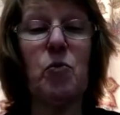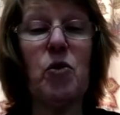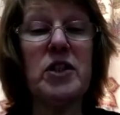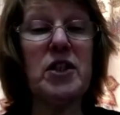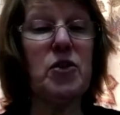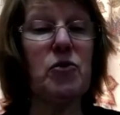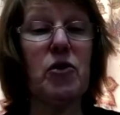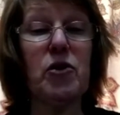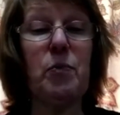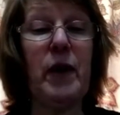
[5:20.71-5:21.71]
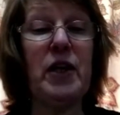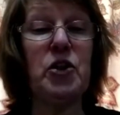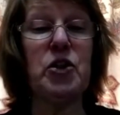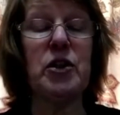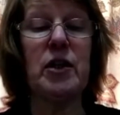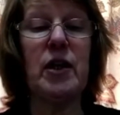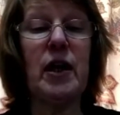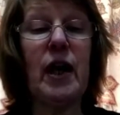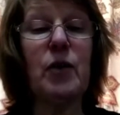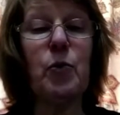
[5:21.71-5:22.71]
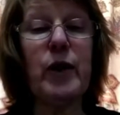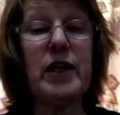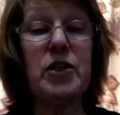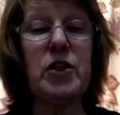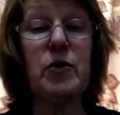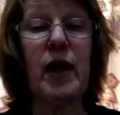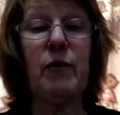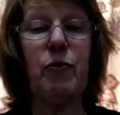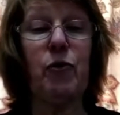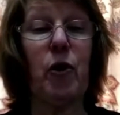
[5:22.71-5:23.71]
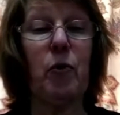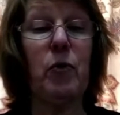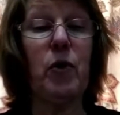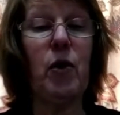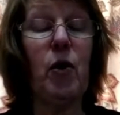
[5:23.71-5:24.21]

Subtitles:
What is your occupation, and where do you come from?